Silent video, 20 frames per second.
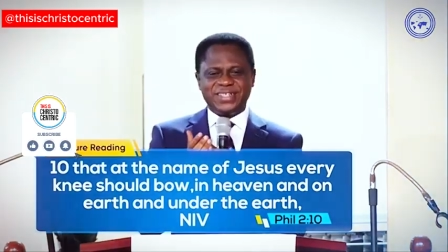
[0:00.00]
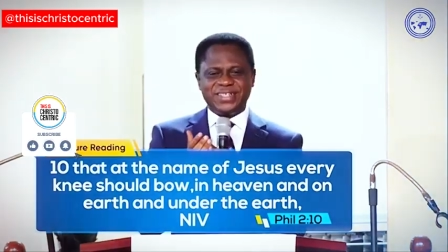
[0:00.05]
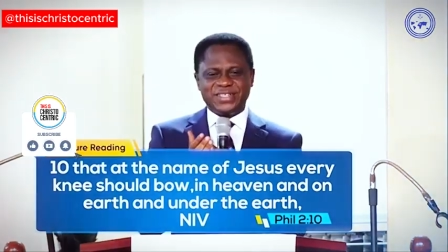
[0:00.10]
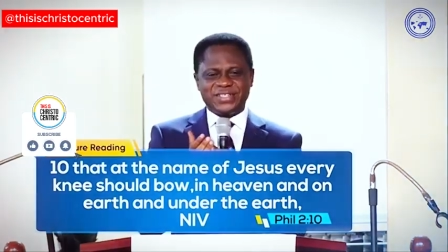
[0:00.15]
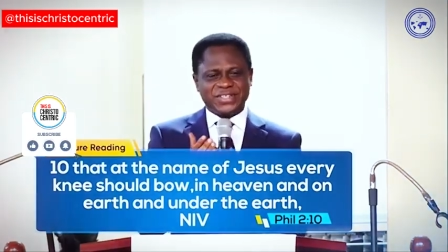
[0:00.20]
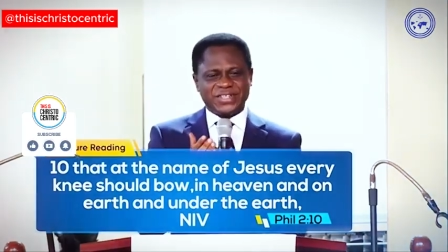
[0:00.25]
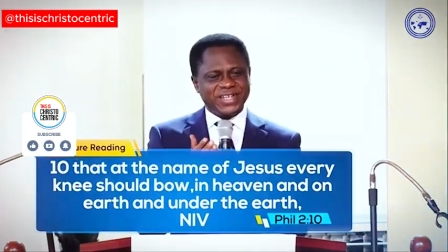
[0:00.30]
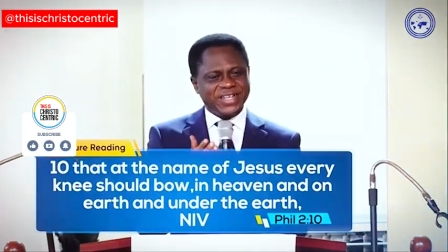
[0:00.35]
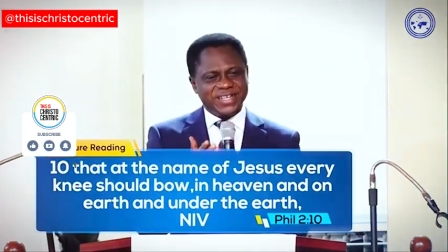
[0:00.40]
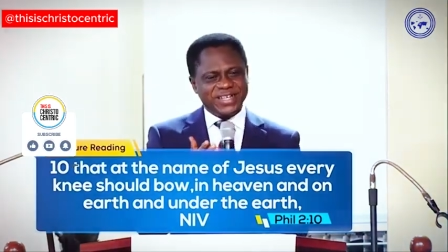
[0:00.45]

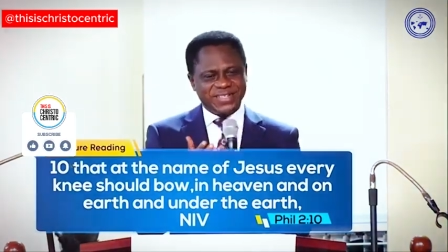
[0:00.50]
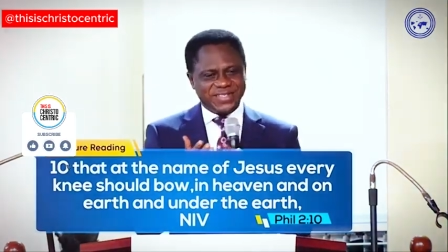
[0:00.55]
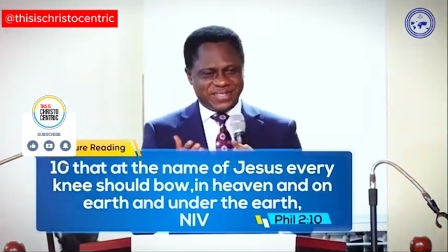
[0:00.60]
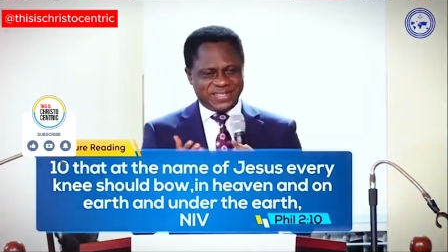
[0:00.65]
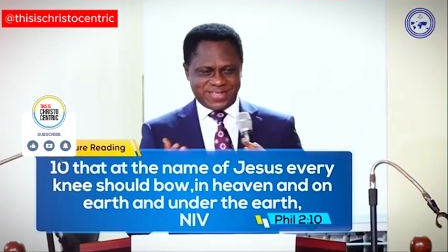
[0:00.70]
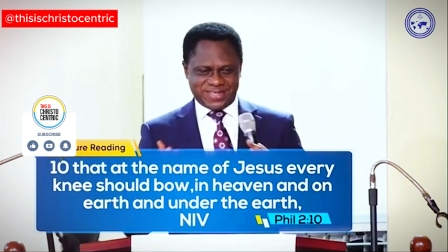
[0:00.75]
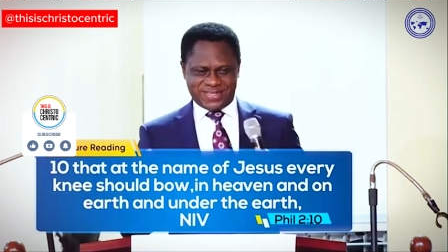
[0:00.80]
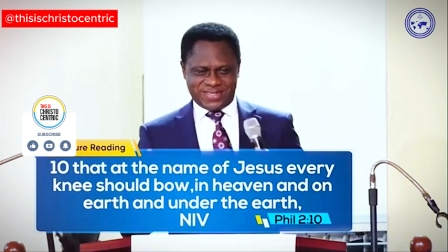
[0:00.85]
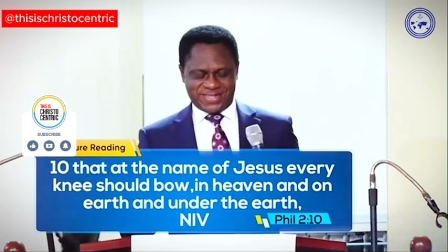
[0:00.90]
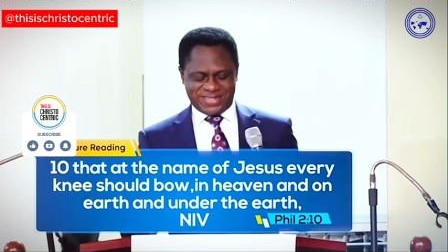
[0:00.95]

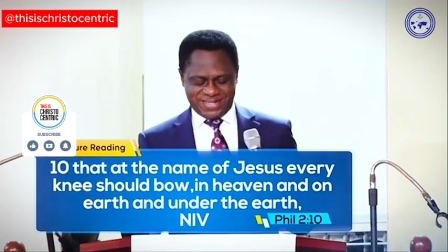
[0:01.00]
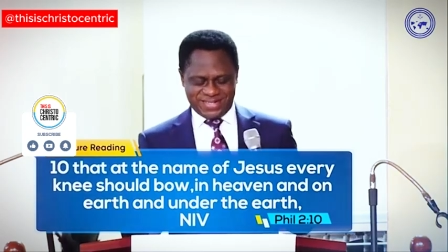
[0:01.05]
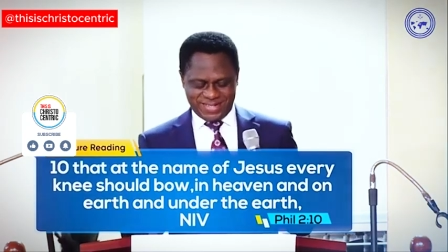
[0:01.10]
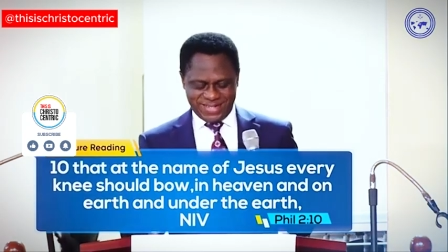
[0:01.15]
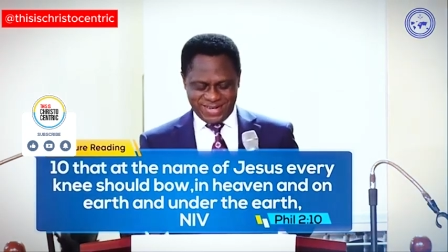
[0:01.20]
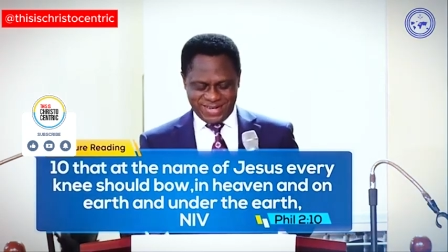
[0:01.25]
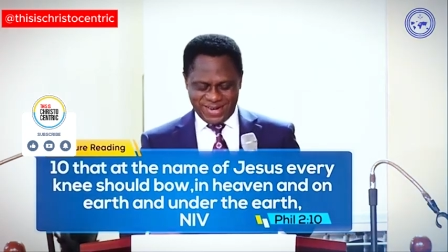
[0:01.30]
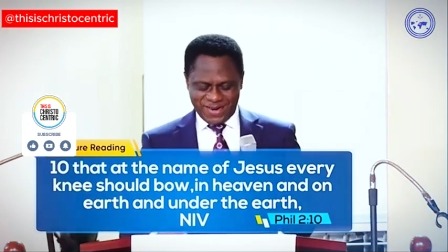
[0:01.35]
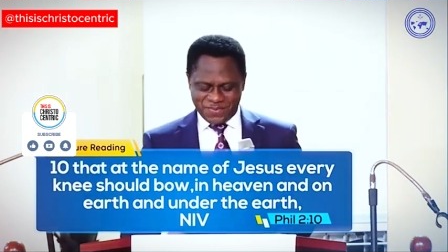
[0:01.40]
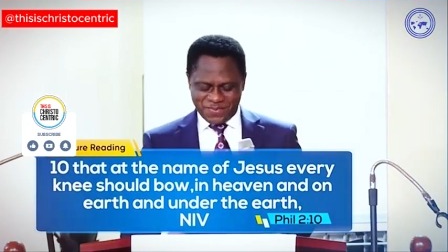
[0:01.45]
Jesus.
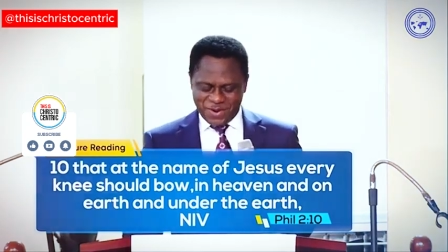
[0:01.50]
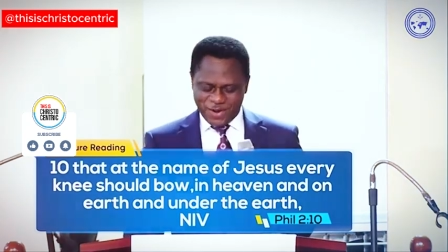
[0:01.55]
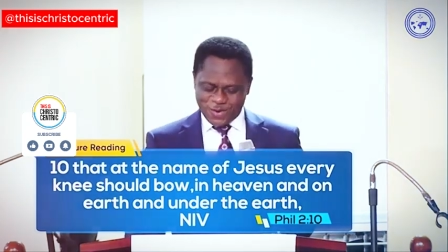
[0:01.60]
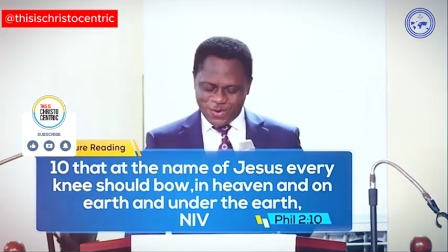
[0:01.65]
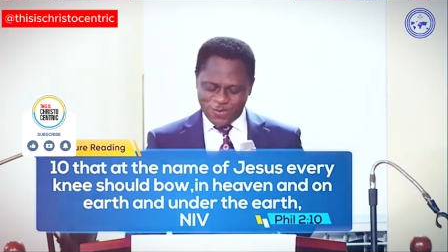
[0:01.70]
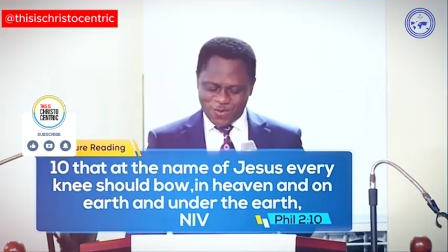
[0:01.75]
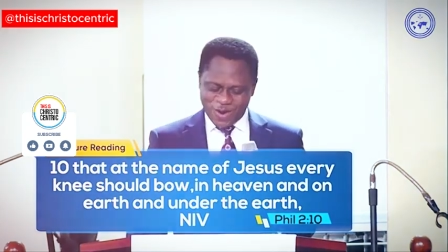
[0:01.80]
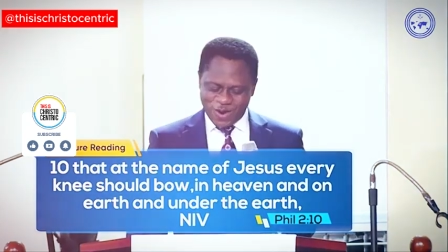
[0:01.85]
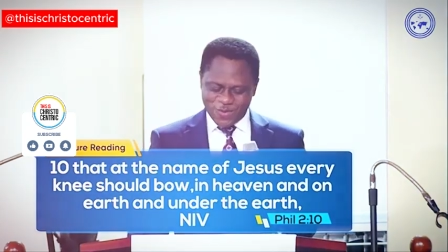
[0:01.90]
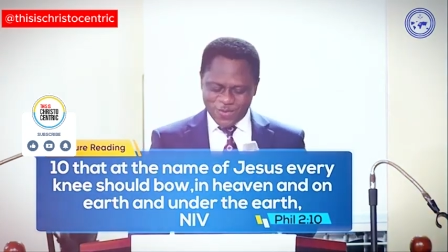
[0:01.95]
But
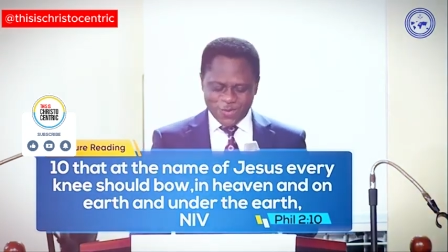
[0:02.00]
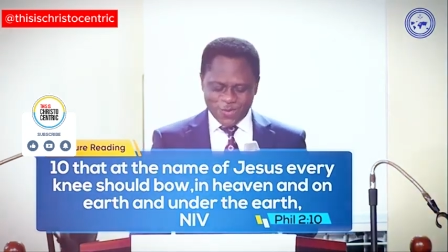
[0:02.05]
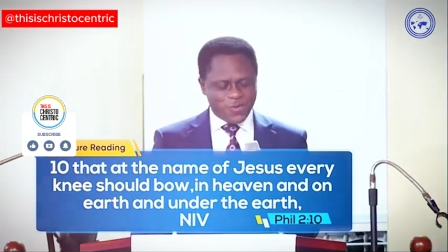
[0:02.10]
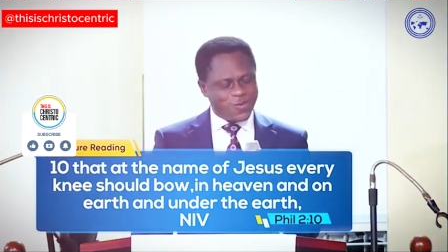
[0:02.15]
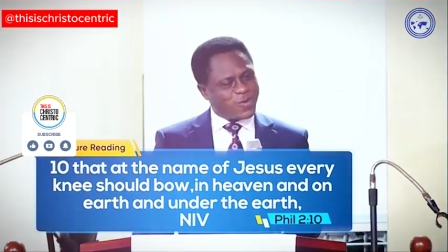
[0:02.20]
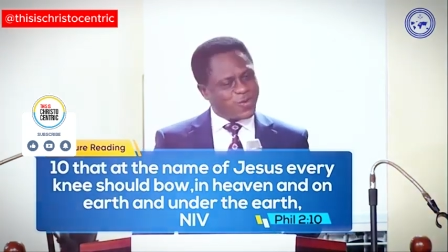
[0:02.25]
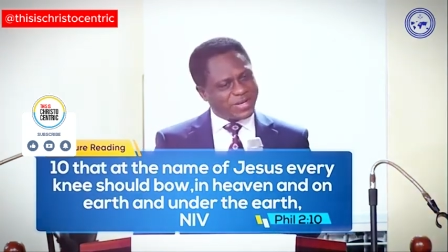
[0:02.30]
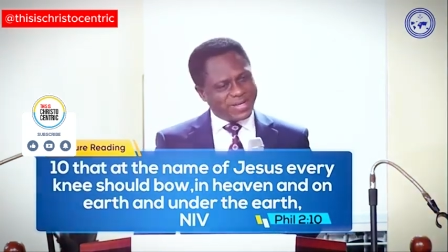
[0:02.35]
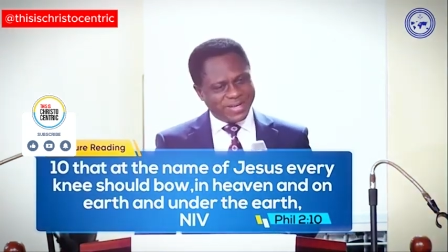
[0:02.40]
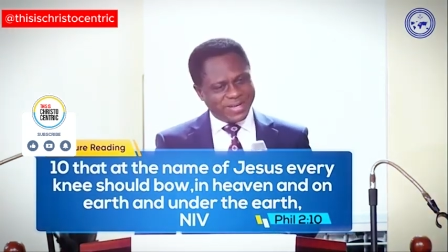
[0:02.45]
you want to
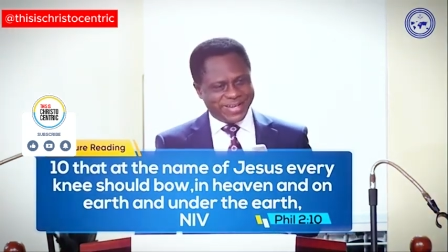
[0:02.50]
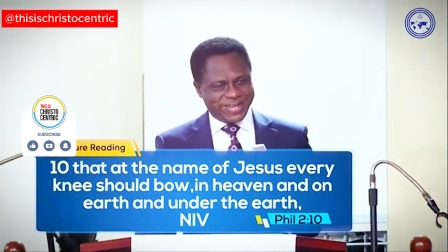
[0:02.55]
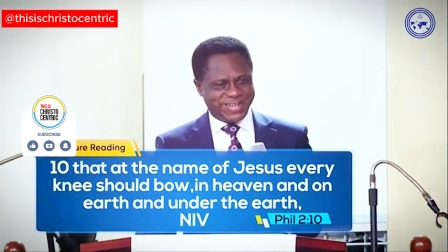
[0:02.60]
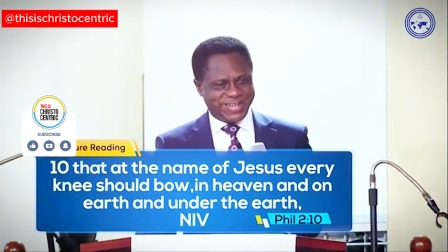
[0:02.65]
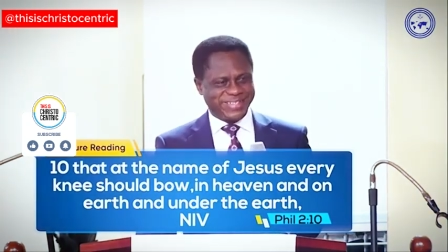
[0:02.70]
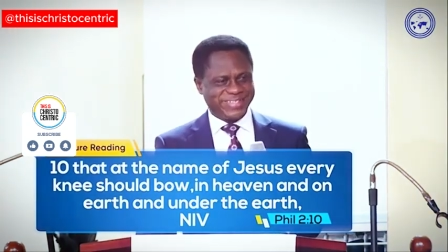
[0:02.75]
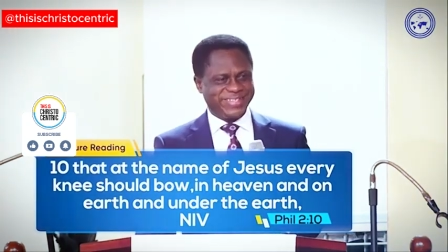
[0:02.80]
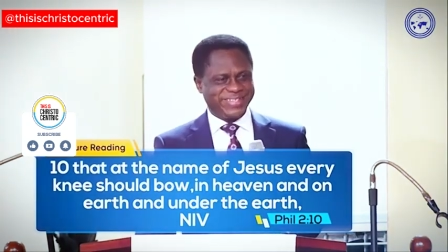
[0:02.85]
wonder